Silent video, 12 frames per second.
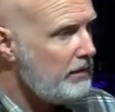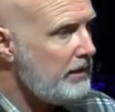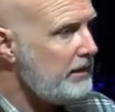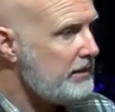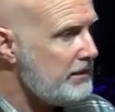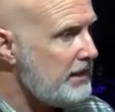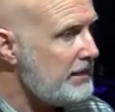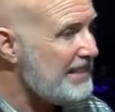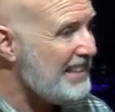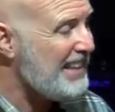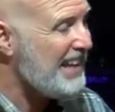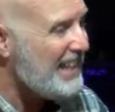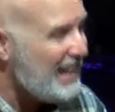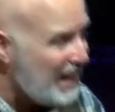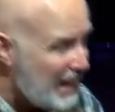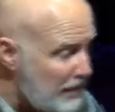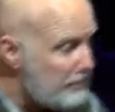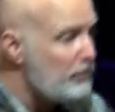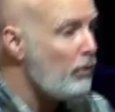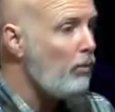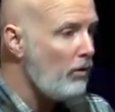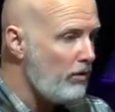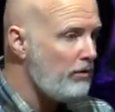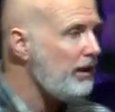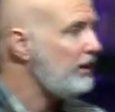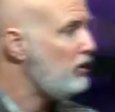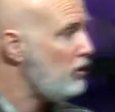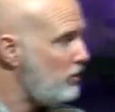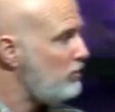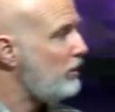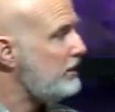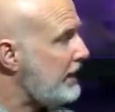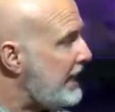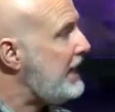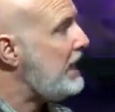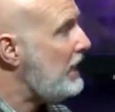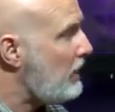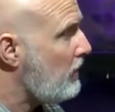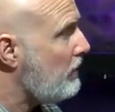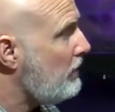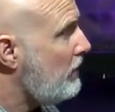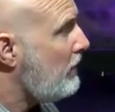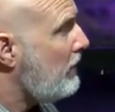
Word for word: And then it says that they keep the word, they do what they hear.